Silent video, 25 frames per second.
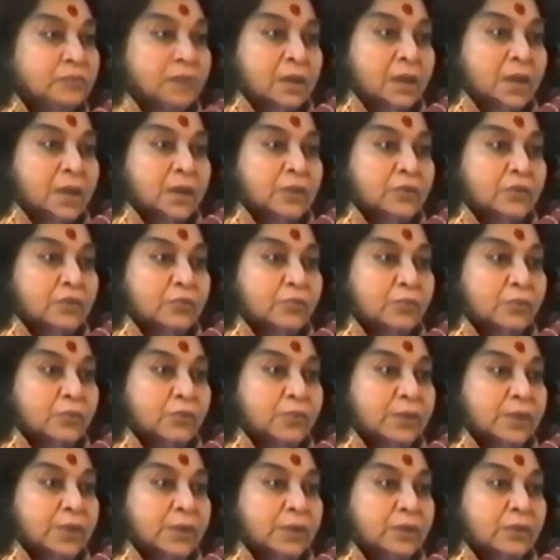And to move
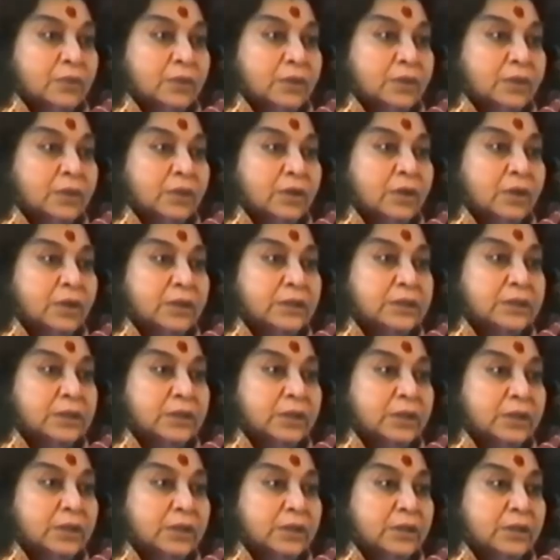it on the
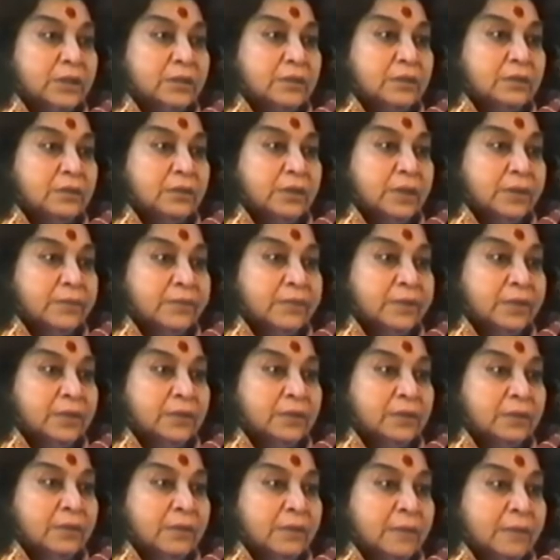horizontal level,
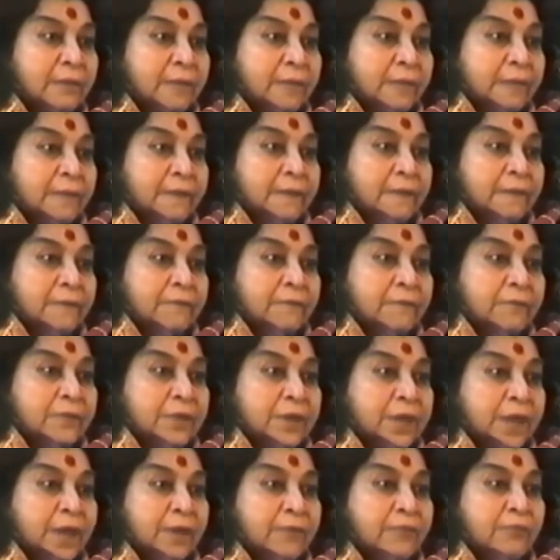we
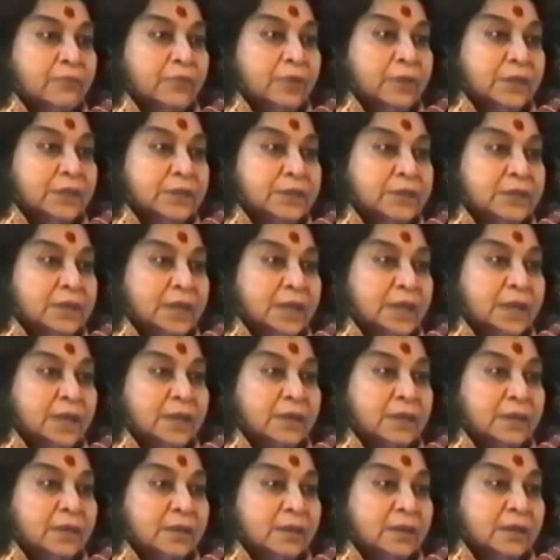have to
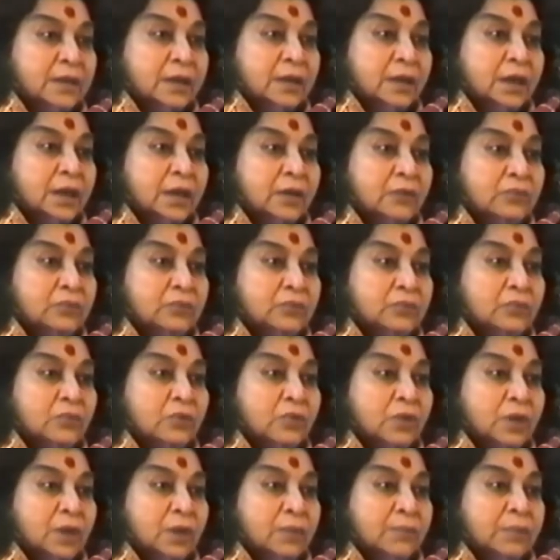understand how to
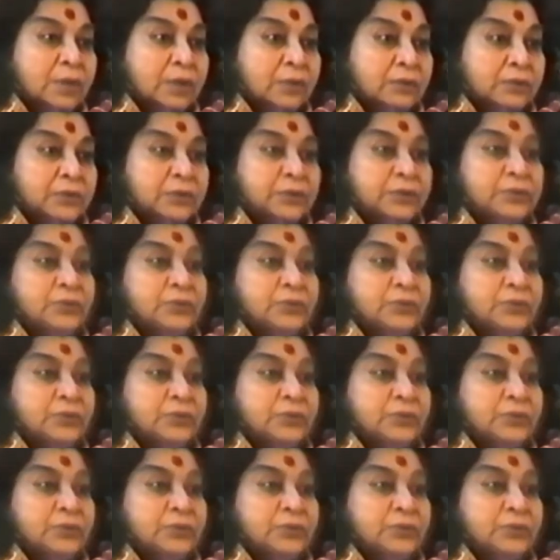go about it.